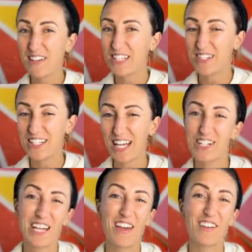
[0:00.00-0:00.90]
Eastern Standard
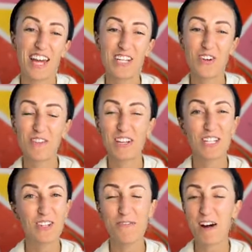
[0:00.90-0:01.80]
Time. You got to join me. It's
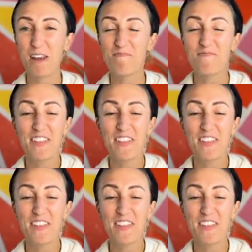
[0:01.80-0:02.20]
so fun.